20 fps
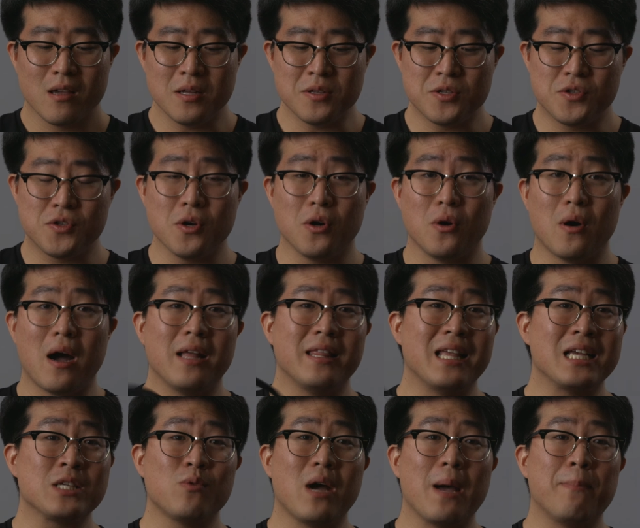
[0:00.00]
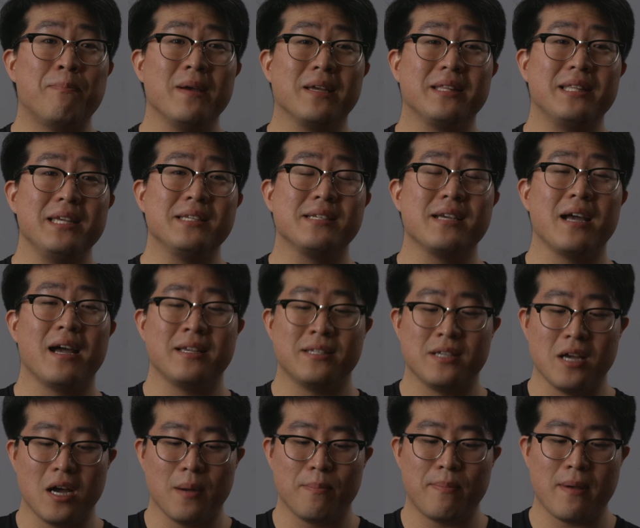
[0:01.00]
And so that's why I picked these
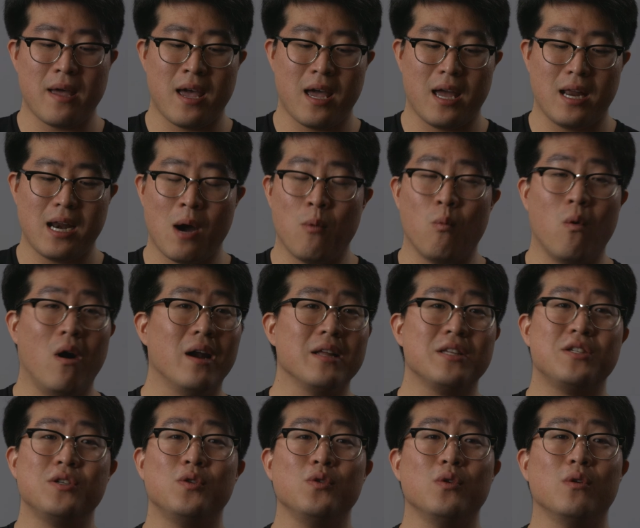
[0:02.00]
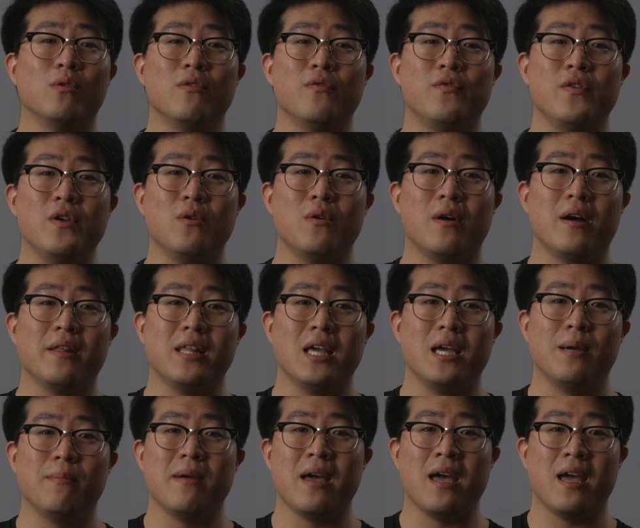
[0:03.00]
guys up, and I wanted to do a review on
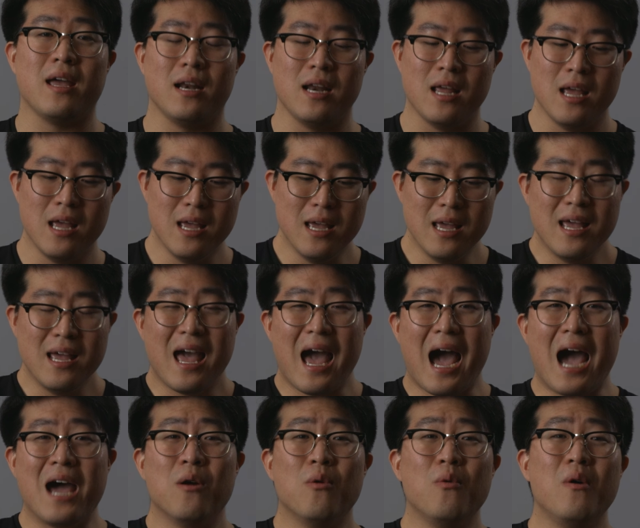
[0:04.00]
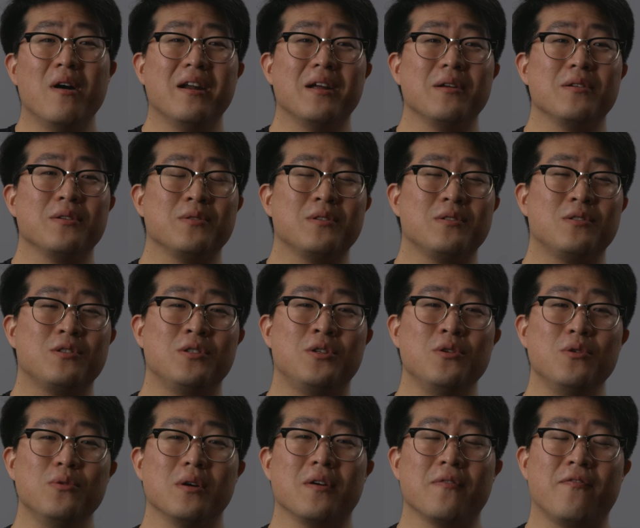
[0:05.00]
them. And I don't want to
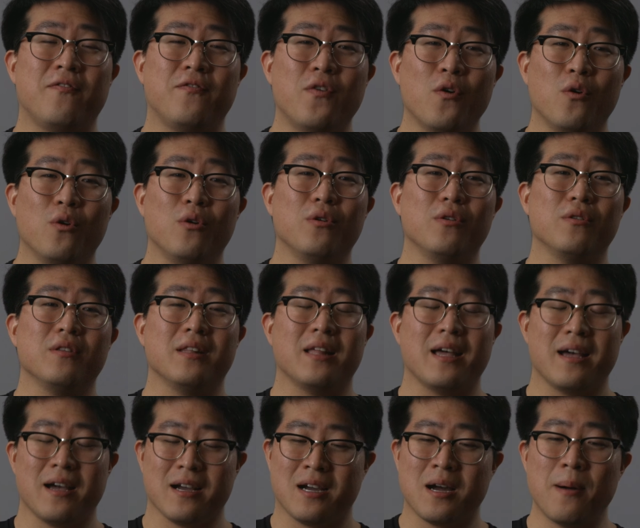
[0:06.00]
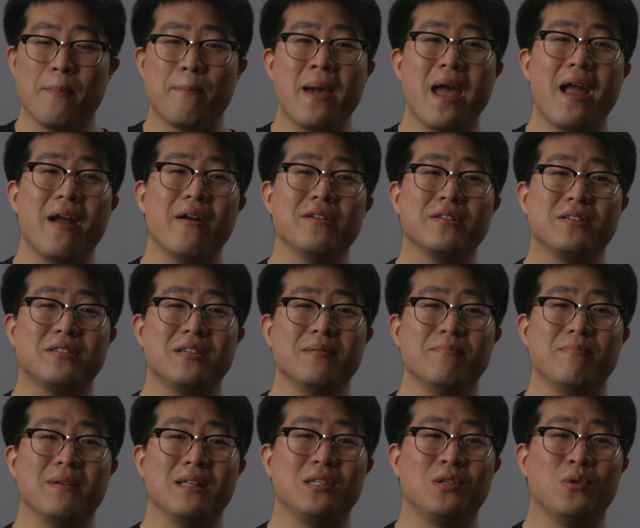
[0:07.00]
do a full
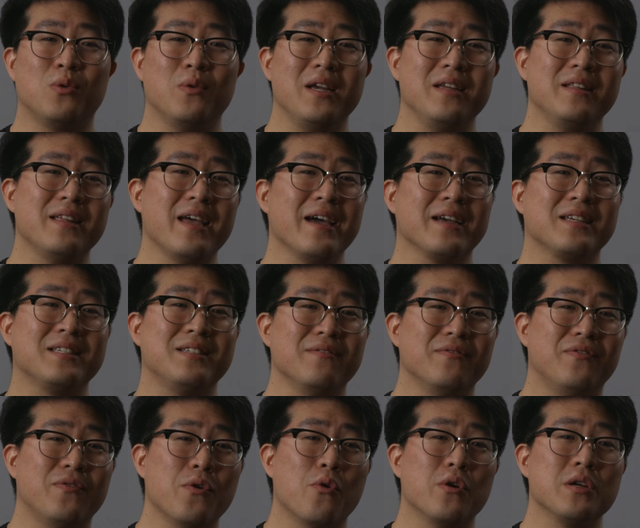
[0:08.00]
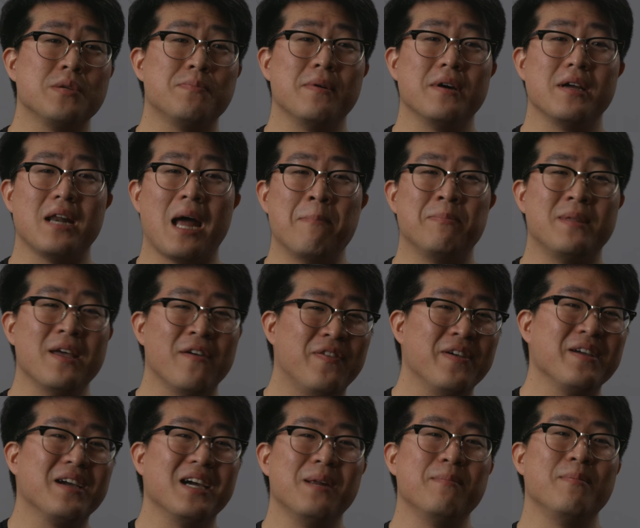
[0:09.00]
comparison between the XM4s, but I'm
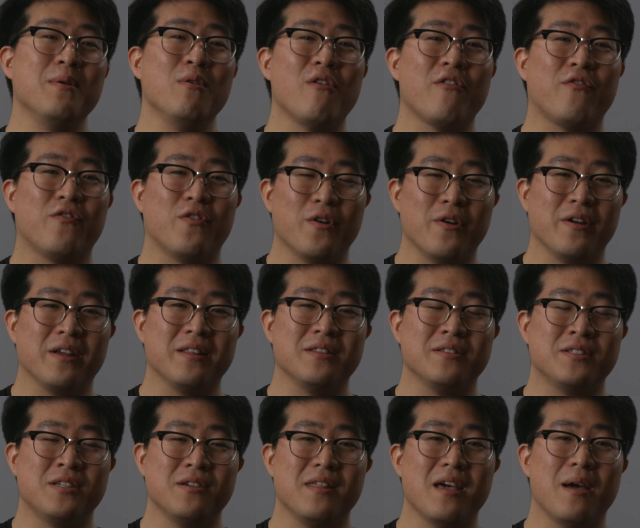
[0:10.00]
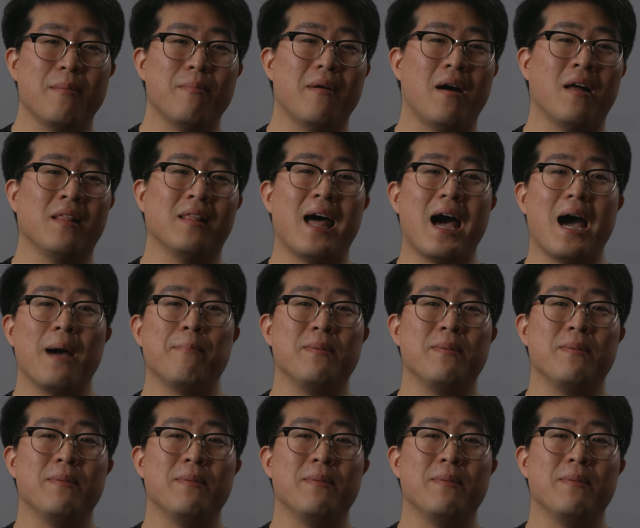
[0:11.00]
definitely going to be referring to them a lot